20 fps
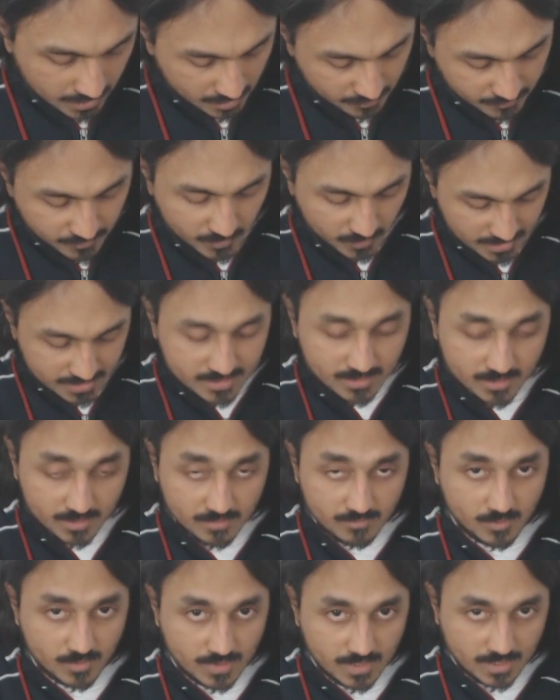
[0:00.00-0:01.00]
If you listen
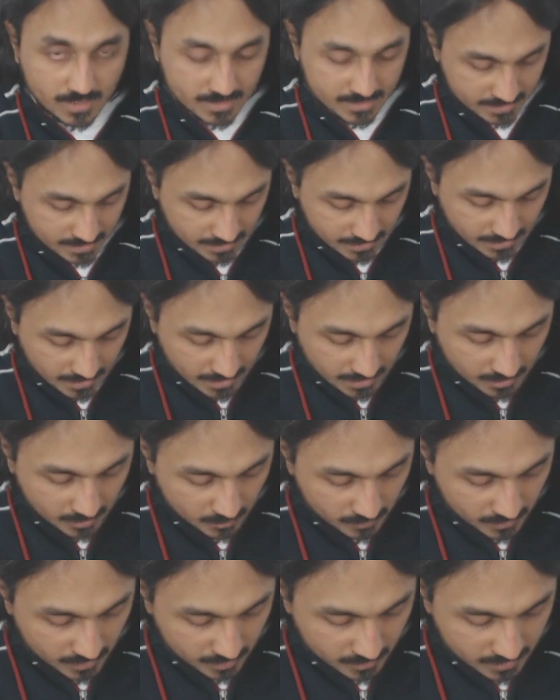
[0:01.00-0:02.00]
to vocalists singing,
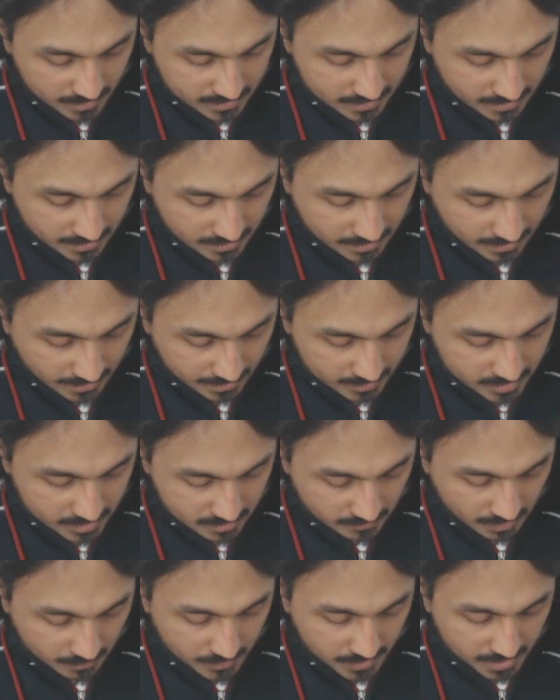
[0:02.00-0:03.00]
you will notice that they are
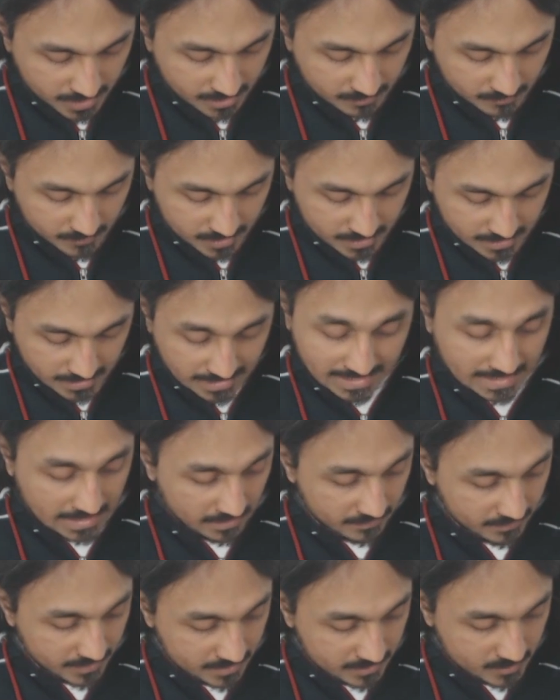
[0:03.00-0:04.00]
actually vibrating with the
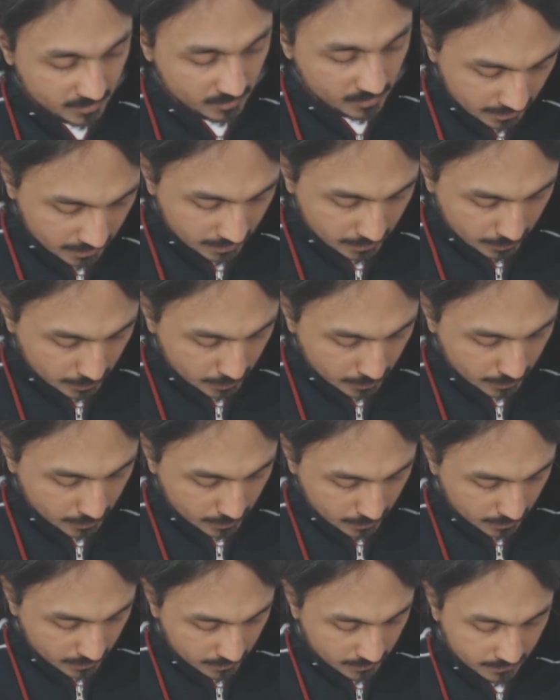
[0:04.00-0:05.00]
11th.
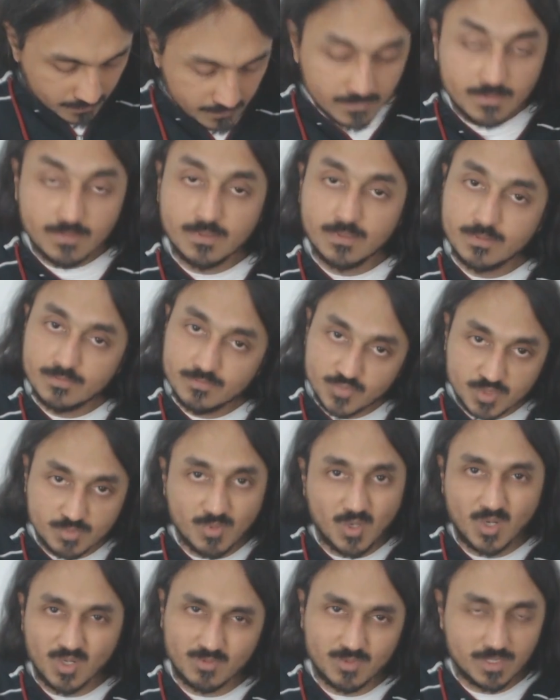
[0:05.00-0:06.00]

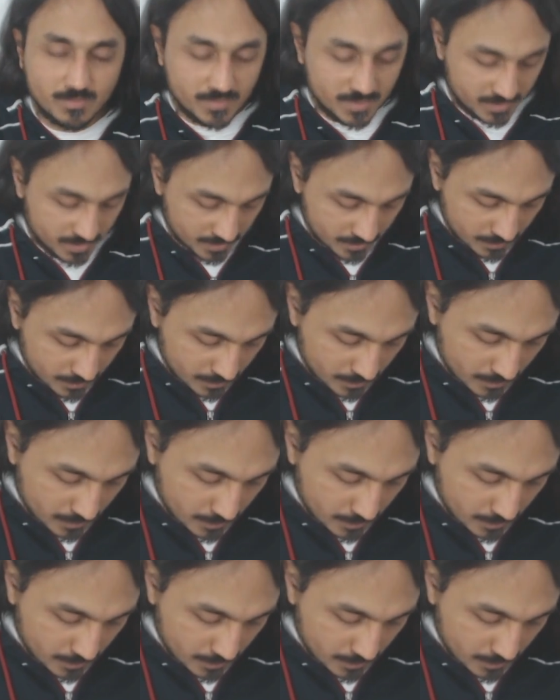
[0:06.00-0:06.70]
Small vibration.